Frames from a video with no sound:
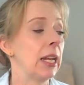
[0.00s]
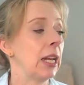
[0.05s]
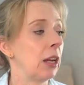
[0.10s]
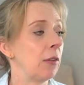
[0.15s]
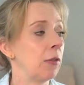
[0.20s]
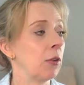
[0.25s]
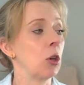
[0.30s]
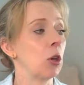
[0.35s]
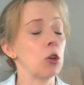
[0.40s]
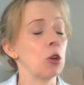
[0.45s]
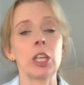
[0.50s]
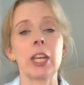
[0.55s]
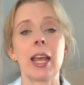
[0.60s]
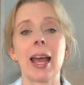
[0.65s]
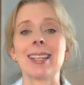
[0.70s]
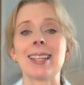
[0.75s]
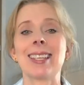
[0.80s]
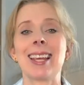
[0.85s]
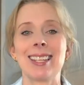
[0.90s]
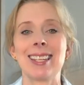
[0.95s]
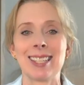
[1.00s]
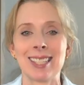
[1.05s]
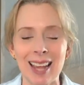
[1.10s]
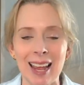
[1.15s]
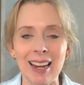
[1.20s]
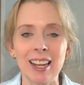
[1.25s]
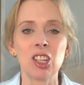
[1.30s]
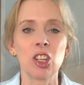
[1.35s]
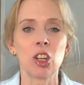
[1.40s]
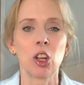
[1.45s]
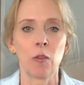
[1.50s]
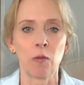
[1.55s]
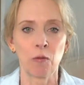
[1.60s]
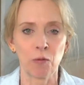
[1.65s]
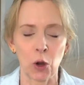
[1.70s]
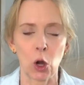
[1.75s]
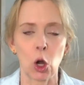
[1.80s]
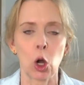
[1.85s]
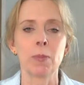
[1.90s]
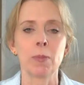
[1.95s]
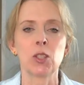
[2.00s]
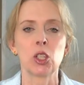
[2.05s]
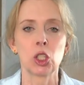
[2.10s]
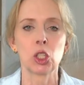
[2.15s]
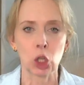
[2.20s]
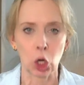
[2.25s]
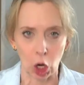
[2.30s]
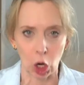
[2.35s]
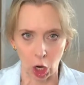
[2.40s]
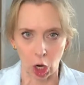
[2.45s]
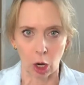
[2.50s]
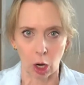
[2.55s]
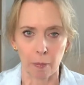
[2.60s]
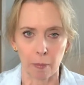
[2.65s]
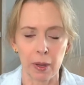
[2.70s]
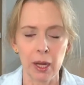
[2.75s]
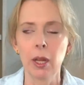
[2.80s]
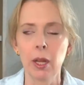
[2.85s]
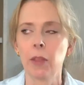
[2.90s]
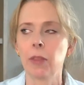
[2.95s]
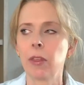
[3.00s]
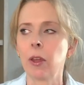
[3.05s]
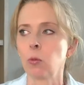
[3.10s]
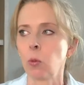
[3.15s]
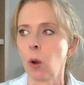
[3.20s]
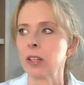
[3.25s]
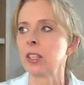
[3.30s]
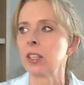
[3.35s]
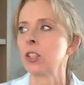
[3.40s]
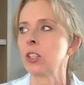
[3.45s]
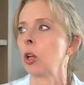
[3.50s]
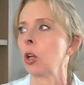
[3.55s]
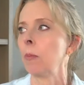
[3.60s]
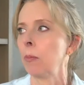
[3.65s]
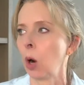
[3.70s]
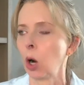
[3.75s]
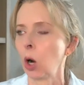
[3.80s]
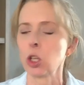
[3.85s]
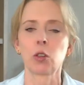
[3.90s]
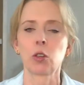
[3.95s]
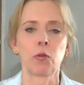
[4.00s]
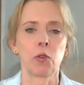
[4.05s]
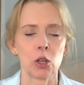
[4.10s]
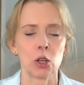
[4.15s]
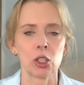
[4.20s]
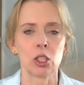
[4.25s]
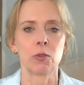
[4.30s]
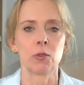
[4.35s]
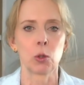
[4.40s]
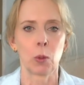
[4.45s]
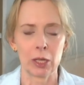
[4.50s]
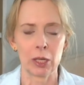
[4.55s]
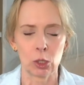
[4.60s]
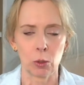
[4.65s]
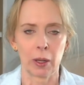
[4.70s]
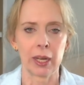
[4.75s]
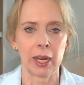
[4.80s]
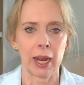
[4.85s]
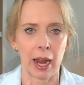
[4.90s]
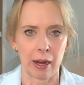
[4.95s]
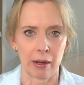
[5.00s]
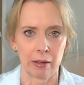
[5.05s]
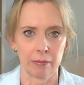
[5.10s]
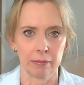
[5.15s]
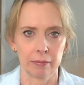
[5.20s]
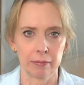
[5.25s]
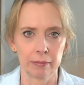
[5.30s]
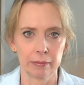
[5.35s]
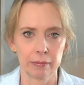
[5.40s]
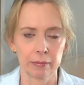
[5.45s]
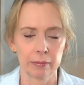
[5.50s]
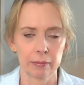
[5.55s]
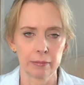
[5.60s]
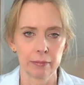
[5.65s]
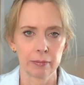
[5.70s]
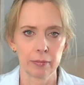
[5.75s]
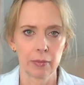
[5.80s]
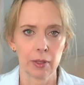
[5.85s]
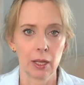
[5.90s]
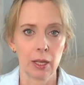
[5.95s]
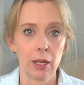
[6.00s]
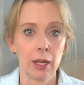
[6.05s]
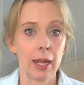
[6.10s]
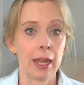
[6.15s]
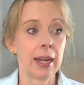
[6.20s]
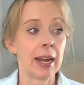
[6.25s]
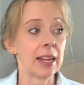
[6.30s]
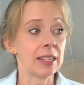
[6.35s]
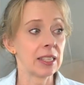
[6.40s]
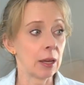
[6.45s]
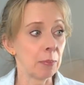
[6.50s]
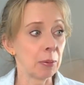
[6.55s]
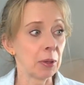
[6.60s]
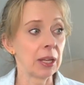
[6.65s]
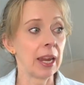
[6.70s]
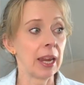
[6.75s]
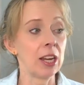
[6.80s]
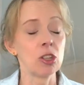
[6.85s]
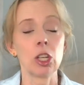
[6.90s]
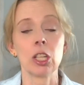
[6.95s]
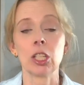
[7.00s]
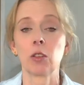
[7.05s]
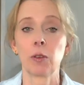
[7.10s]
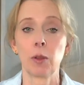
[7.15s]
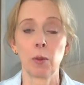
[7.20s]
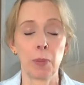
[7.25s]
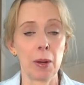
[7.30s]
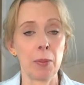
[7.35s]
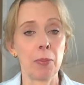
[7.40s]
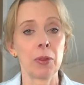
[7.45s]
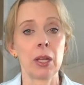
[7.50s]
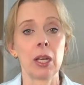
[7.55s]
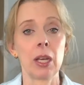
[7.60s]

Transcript: even though she has a Senate-confirmed term that runs until March 1st of 2028. It has implications for the people that he